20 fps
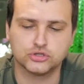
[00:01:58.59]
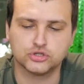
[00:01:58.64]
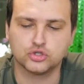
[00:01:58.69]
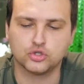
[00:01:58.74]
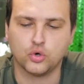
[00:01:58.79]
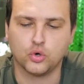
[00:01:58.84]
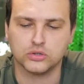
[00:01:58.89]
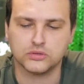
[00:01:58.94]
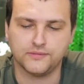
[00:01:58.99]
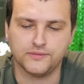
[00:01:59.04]

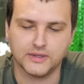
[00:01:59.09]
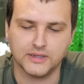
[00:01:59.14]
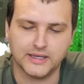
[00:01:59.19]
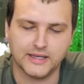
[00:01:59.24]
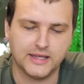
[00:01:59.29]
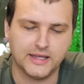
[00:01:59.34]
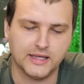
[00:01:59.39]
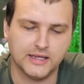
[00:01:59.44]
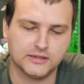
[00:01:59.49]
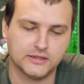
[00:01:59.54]
Scoville
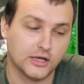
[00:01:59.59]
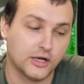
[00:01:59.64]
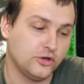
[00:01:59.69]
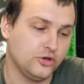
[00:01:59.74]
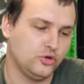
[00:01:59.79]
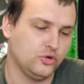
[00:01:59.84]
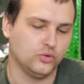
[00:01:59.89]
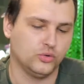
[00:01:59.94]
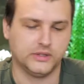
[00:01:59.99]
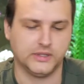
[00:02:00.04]
heat
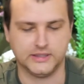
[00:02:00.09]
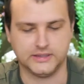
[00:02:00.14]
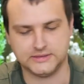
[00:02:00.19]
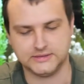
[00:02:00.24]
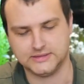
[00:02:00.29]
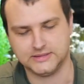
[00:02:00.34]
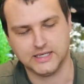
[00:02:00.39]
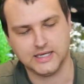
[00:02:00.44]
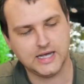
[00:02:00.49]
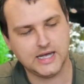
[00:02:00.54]

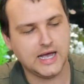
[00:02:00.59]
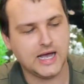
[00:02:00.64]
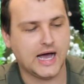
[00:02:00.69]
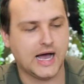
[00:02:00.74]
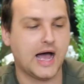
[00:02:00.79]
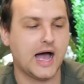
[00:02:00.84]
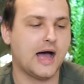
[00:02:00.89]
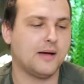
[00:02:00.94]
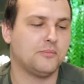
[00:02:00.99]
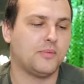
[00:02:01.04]
units.
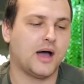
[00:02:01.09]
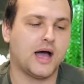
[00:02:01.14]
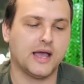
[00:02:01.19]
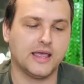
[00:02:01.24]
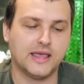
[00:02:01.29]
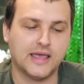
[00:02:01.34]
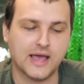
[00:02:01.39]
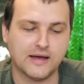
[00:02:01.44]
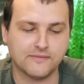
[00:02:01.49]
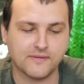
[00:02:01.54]

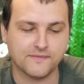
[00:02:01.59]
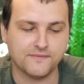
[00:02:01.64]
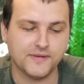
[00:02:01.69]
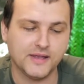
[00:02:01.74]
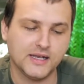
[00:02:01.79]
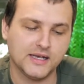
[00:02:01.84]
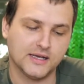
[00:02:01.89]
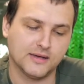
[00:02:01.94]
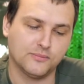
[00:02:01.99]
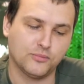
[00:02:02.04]
I have a
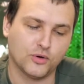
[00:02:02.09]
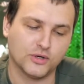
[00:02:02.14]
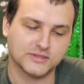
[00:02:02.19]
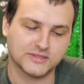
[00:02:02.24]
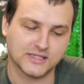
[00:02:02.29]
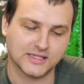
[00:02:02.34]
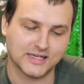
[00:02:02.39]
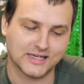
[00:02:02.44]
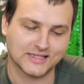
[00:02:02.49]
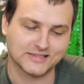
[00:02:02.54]
feeling,
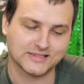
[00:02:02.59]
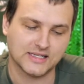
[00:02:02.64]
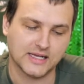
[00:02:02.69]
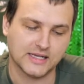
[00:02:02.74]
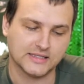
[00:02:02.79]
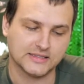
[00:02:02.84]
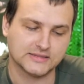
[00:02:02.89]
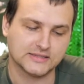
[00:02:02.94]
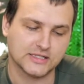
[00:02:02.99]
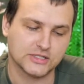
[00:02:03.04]
boys and girls,
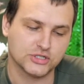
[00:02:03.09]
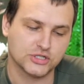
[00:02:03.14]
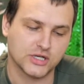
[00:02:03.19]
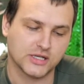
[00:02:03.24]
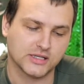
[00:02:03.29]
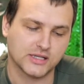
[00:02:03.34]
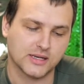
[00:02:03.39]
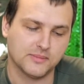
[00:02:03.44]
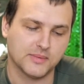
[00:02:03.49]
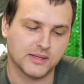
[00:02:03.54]
ladies and
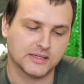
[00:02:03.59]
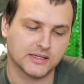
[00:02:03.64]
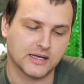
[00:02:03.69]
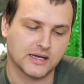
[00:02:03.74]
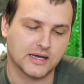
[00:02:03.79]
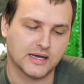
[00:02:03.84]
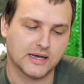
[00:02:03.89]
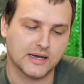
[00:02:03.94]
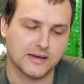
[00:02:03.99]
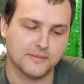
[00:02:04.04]
gentlemen,
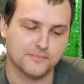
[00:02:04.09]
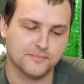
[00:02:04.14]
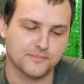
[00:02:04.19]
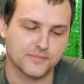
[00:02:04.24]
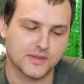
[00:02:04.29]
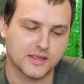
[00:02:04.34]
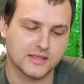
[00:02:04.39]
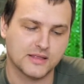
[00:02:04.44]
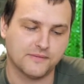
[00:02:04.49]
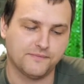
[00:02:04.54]

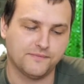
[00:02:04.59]
the